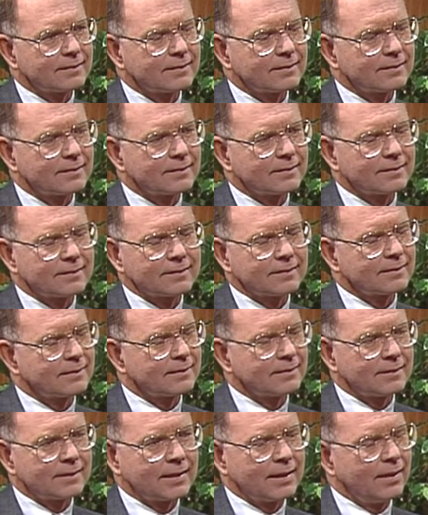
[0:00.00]

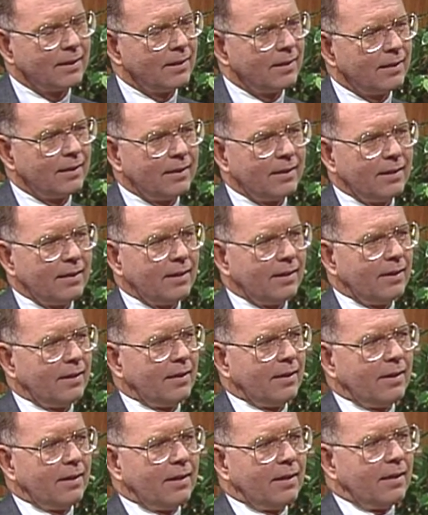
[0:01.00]

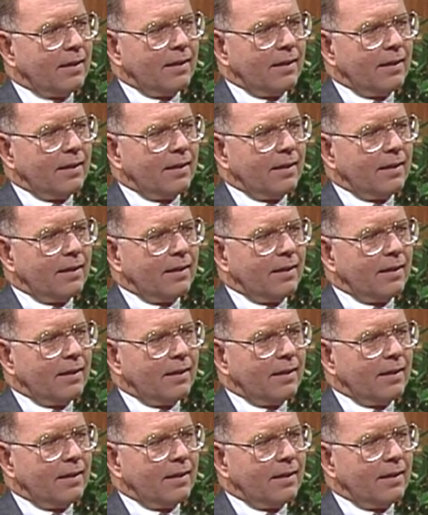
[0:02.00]
(silence)